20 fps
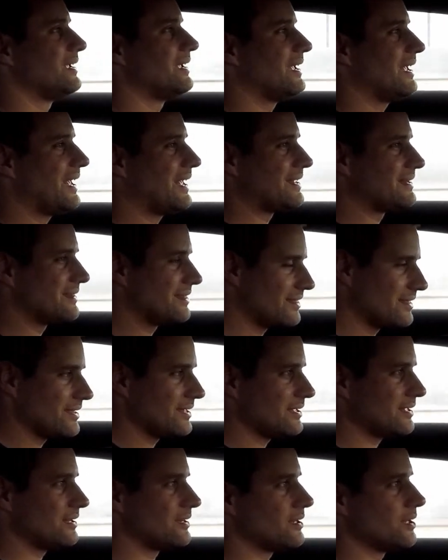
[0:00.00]
and
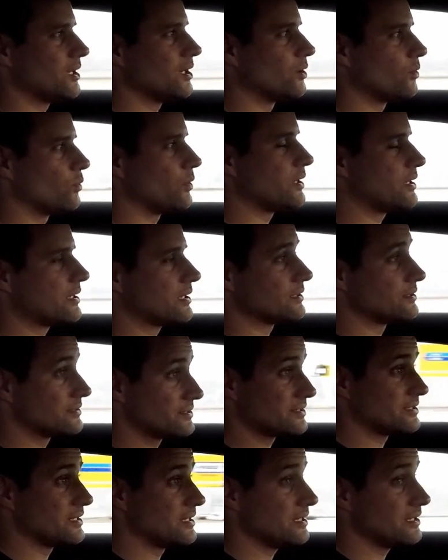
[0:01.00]
then we can
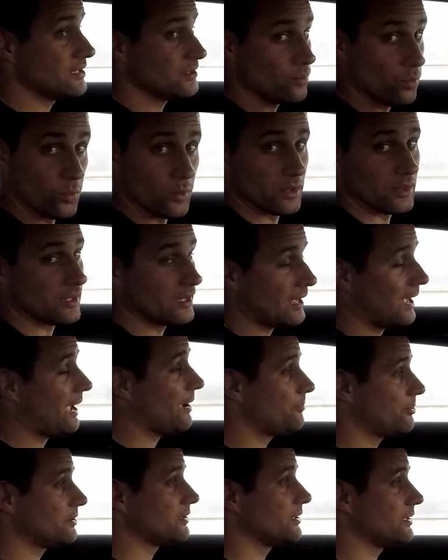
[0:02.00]
see will it
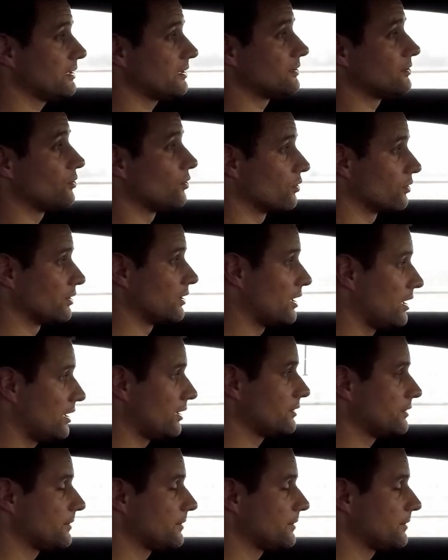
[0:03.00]
happen again or not.